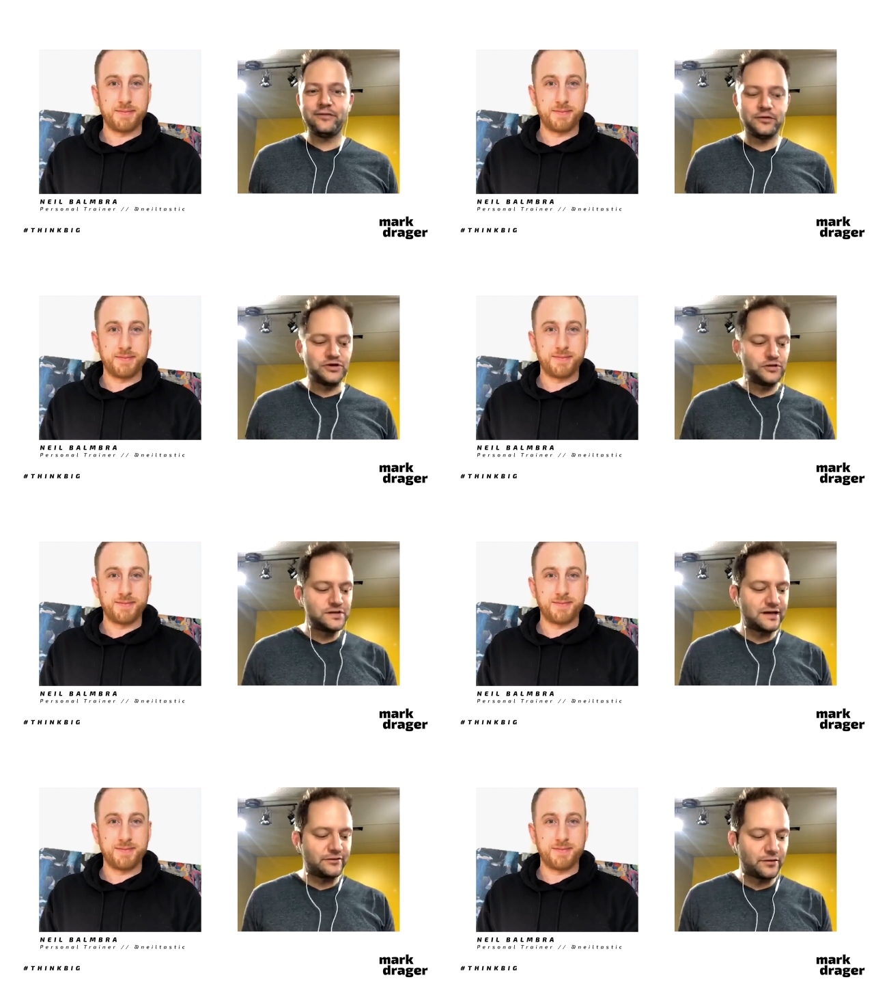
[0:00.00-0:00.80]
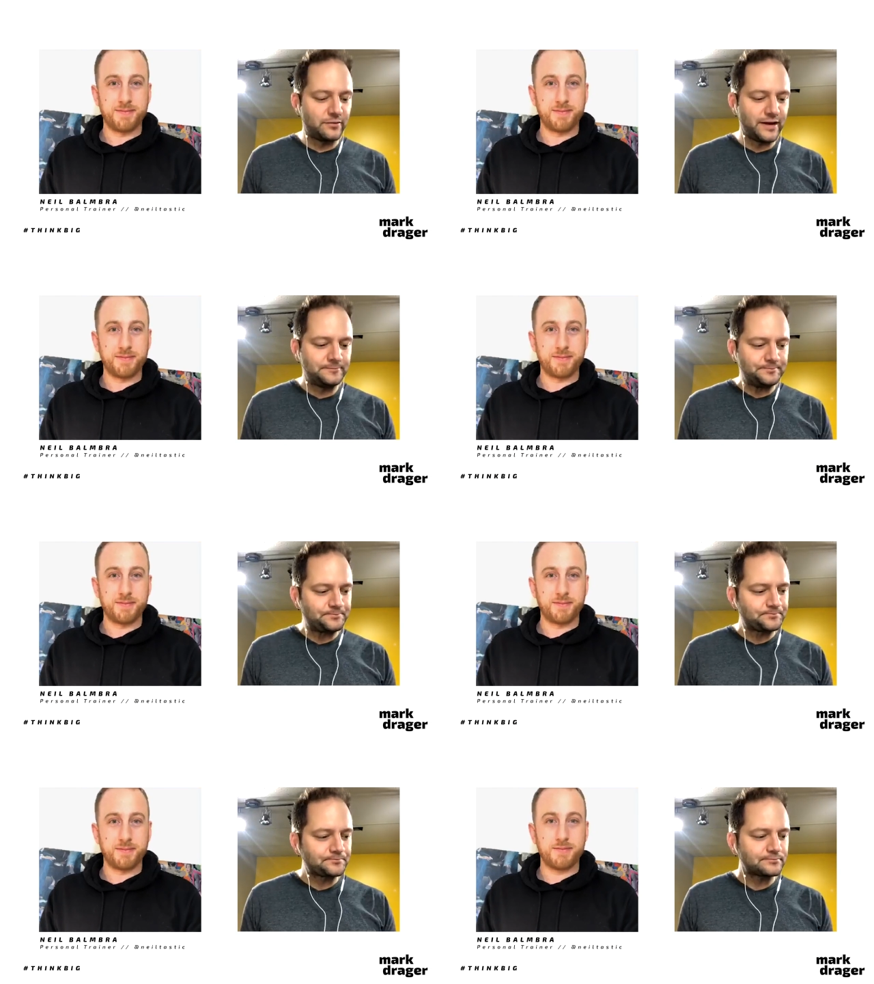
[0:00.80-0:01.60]
Speaker 1: who shoots stuff with me,
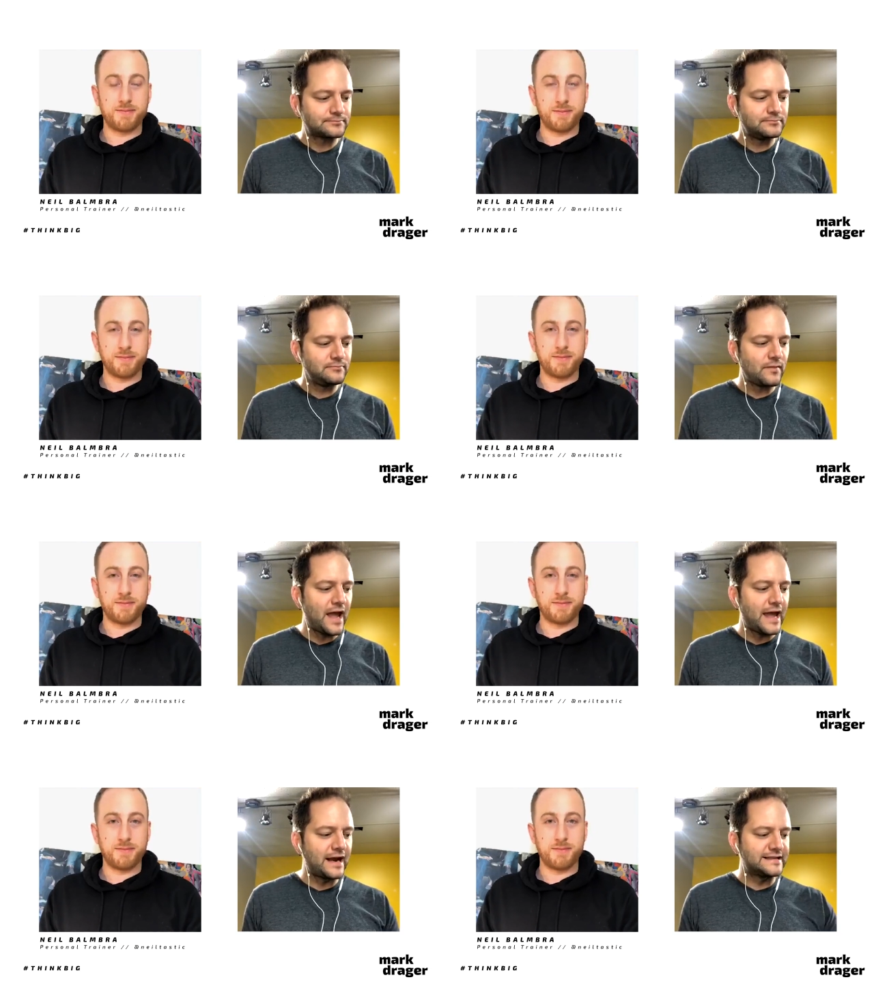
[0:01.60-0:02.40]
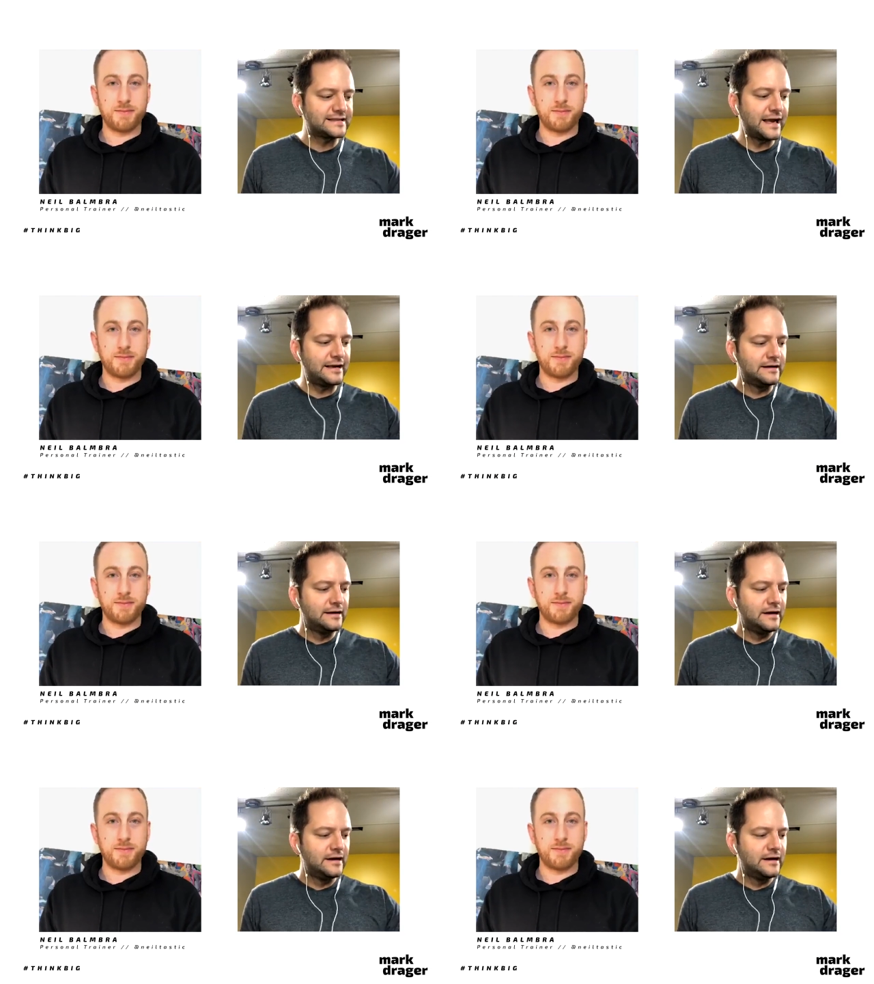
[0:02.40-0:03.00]
and I said,